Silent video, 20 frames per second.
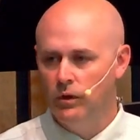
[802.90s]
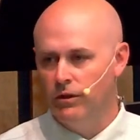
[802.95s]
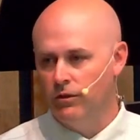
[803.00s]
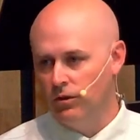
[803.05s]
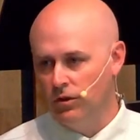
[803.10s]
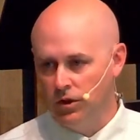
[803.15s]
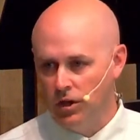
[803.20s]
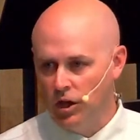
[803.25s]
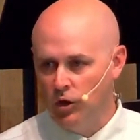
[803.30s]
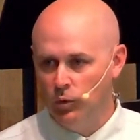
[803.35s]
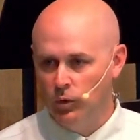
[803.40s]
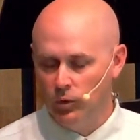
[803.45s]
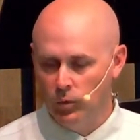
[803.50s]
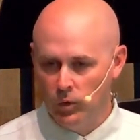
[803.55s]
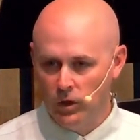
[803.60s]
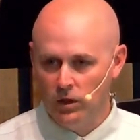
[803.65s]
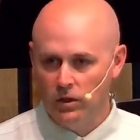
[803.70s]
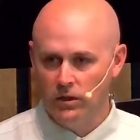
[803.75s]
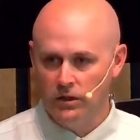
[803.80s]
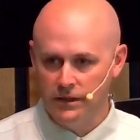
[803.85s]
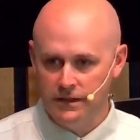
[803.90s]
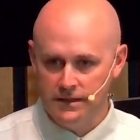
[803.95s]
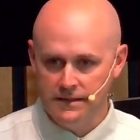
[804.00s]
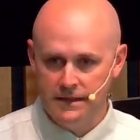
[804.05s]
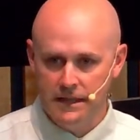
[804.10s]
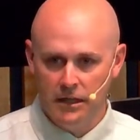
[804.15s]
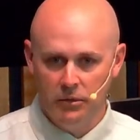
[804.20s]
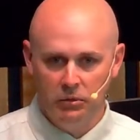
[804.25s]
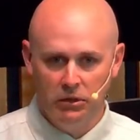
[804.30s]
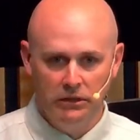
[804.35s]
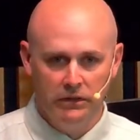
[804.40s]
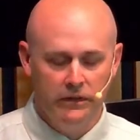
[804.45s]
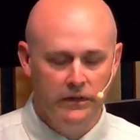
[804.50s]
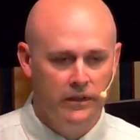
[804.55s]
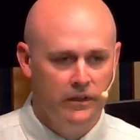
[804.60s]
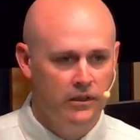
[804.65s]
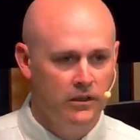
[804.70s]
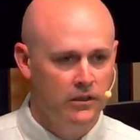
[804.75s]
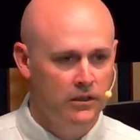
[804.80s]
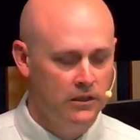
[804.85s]
whether or not we work on the
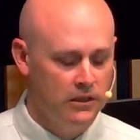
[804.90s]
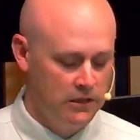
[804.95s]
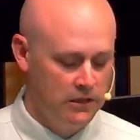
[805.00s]
Sabbath.